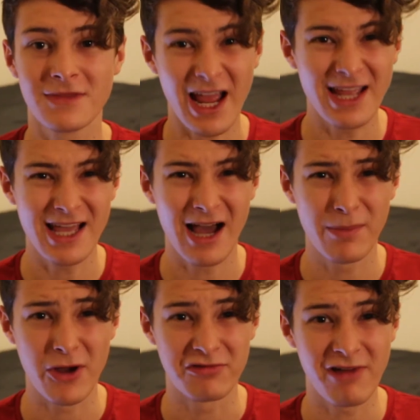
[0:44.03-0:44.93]
I can
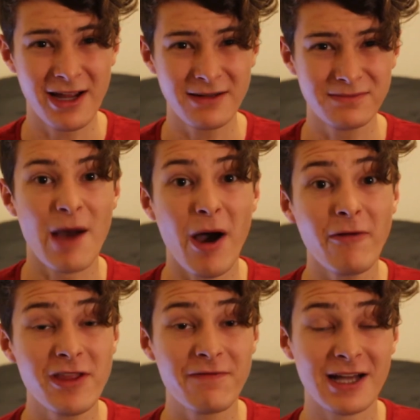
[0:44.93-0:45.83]
count both, right?
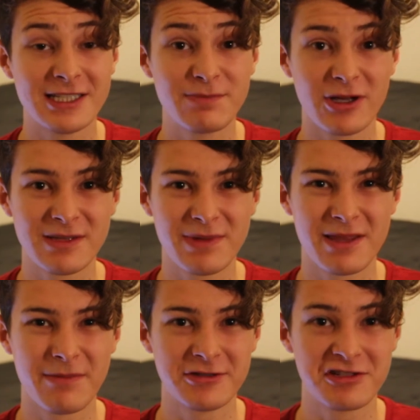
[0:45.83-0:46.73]
Apart from the fact she's possibly
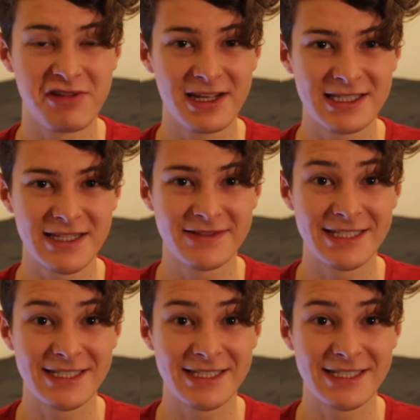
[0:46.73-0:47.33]
the most creative,